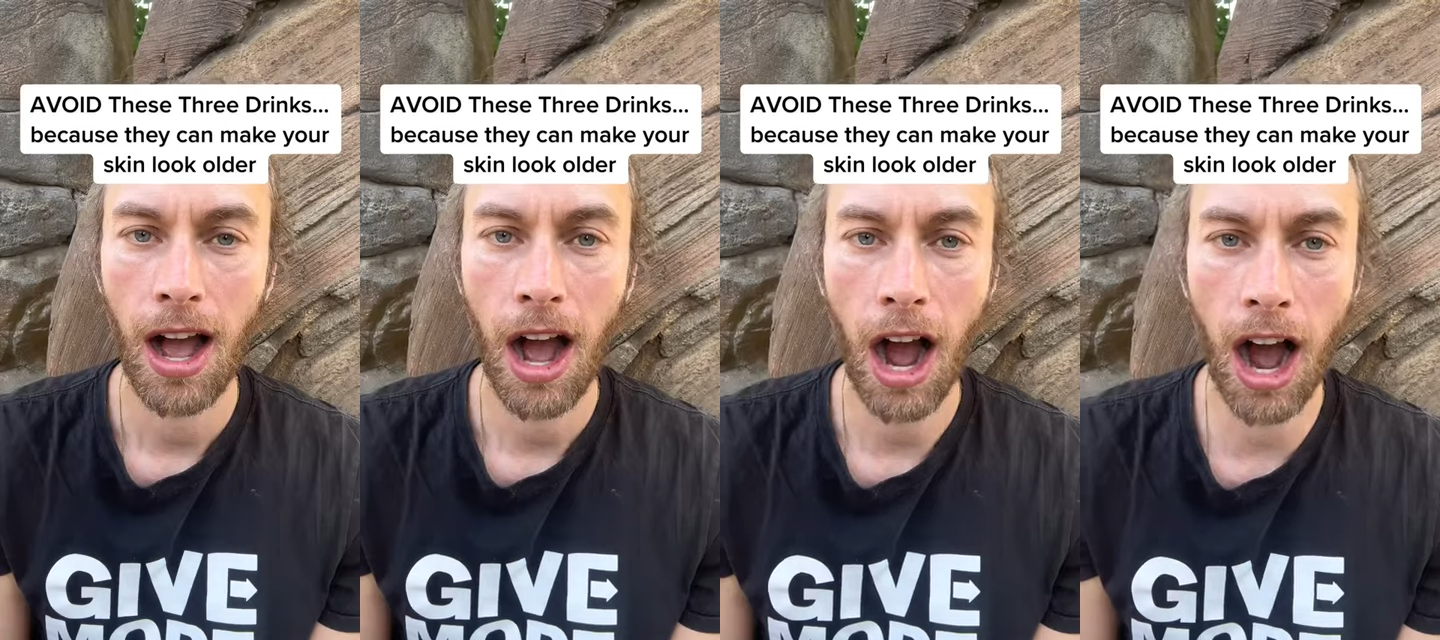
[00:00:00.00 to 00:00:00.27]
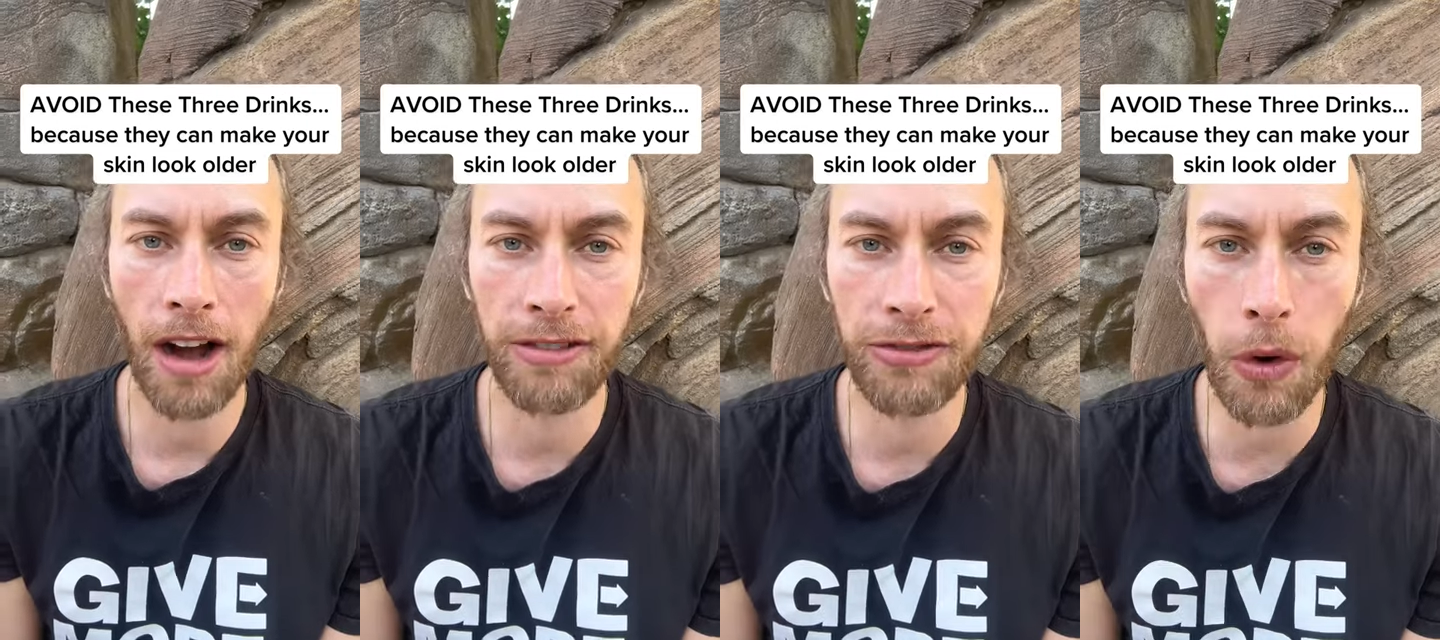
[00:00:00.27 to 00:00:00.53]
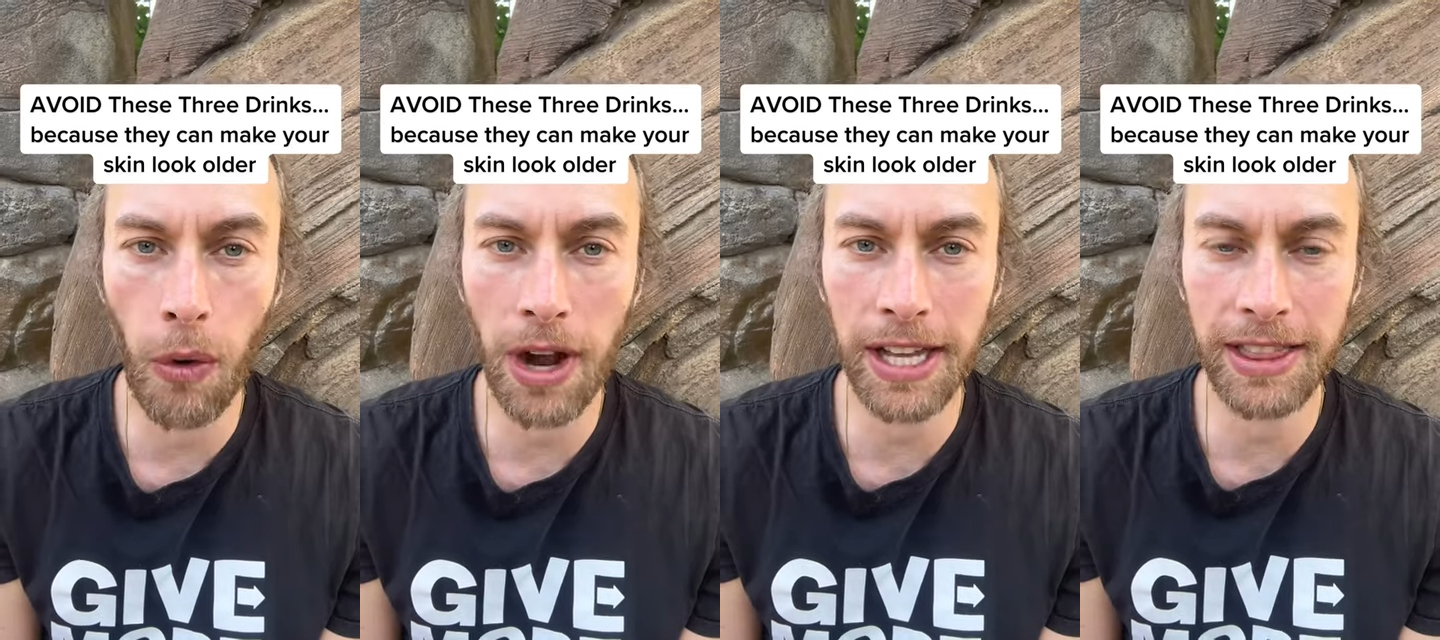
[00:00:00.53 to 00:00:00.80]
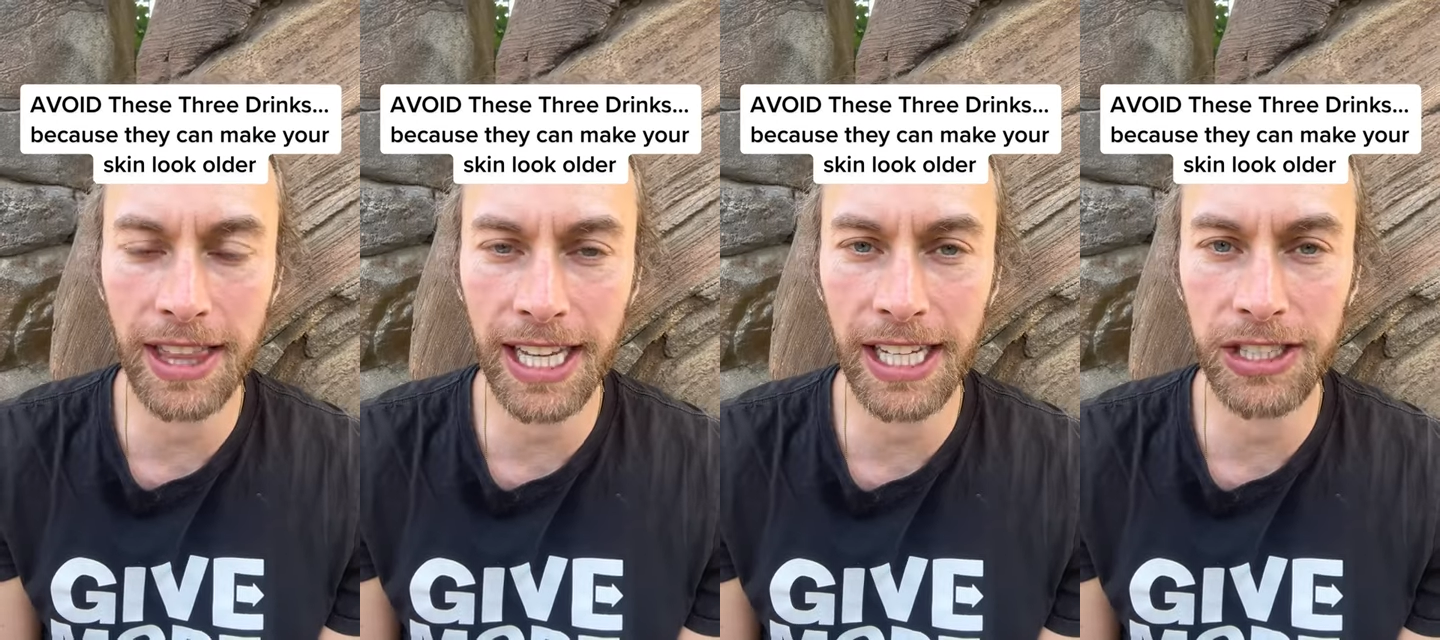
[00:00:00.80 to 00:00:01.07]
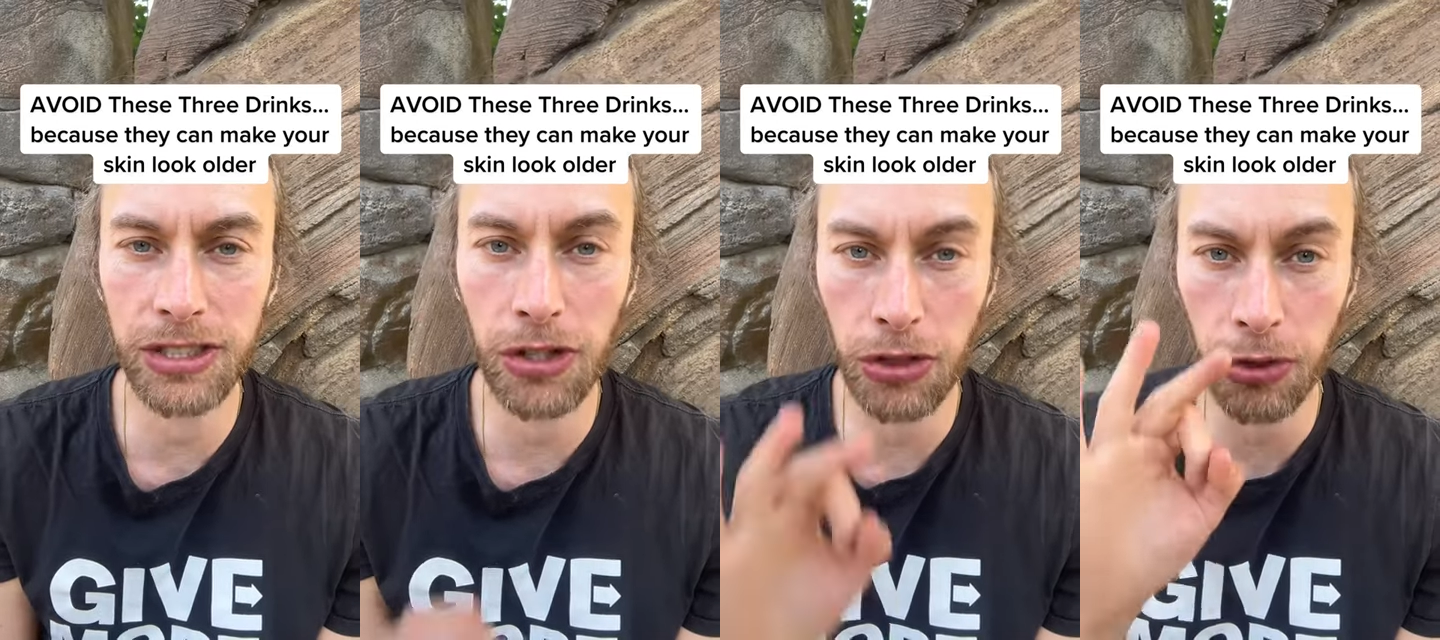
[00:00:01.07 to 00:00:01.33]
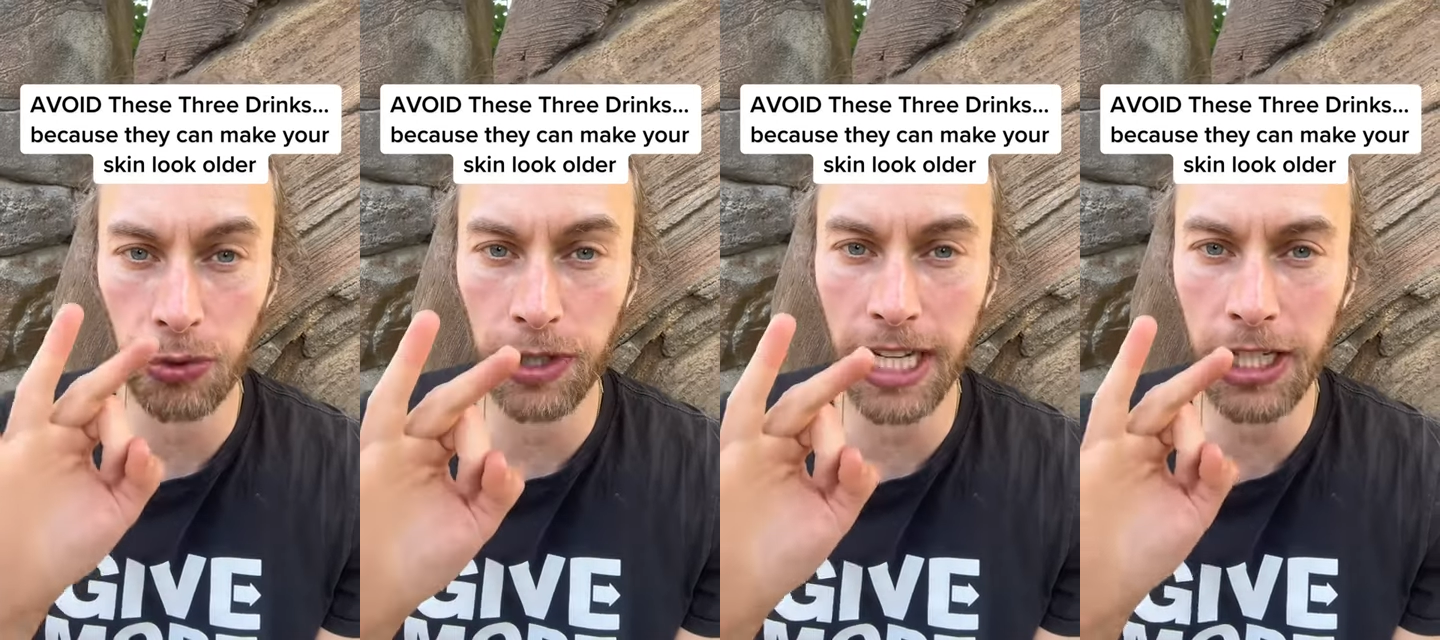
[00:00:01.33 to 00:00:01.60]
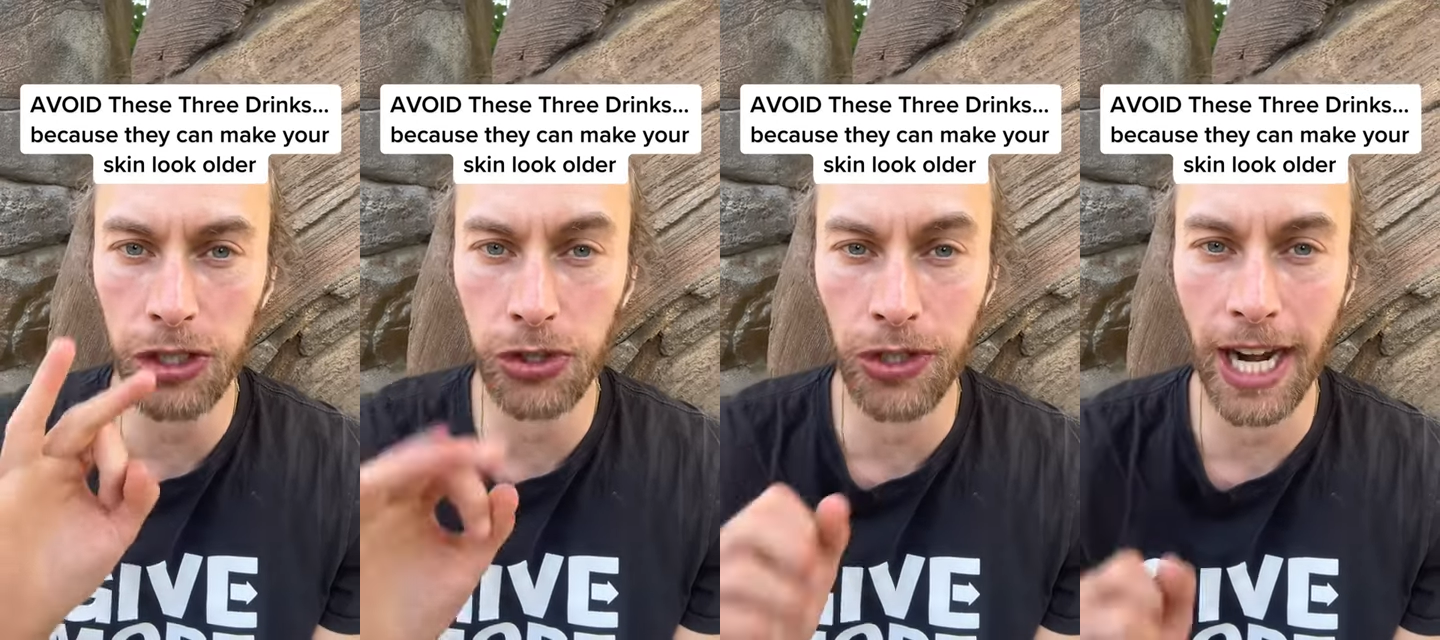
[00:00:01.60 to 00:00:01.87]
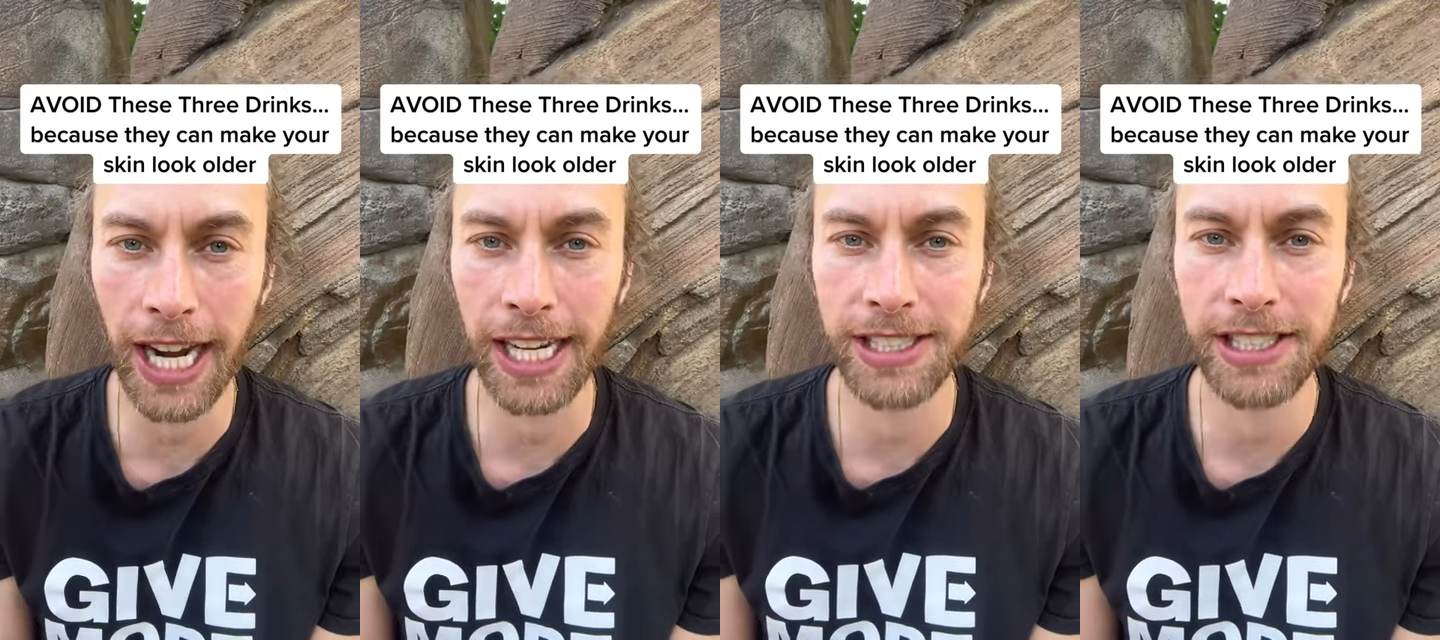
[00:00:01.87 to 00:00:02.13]
Avoid these three
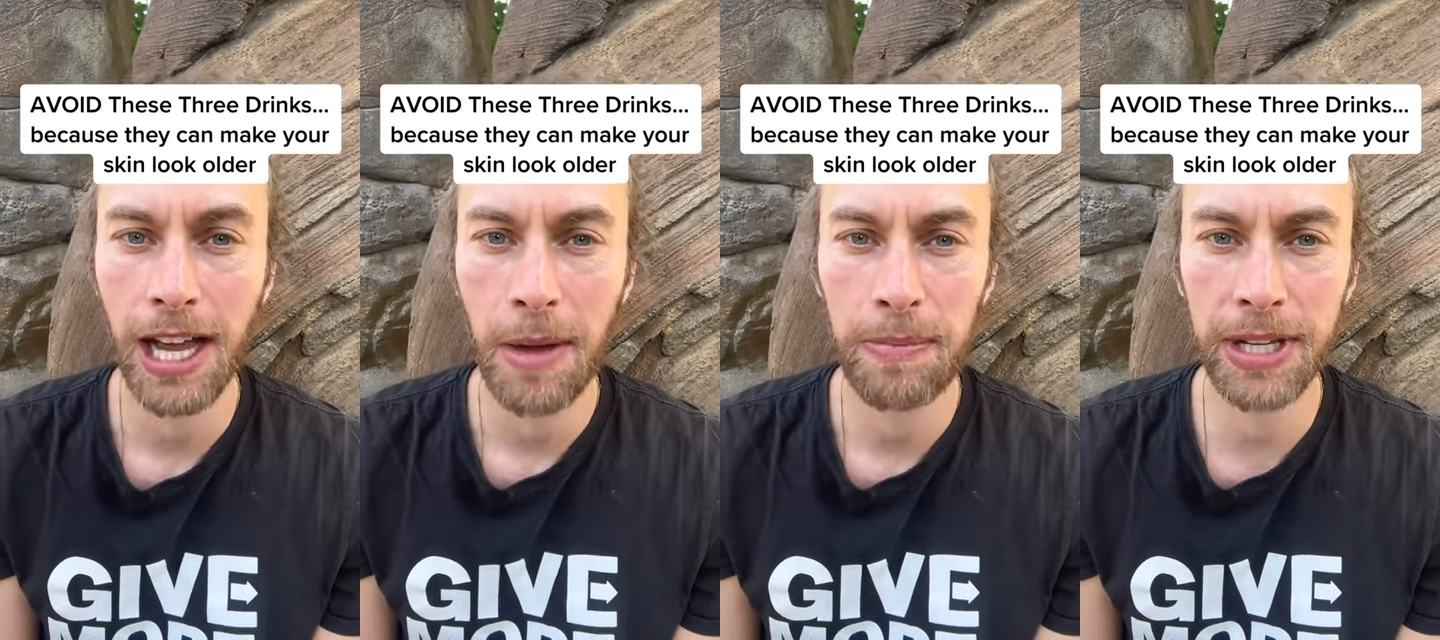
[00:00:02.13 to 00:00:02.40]
drinks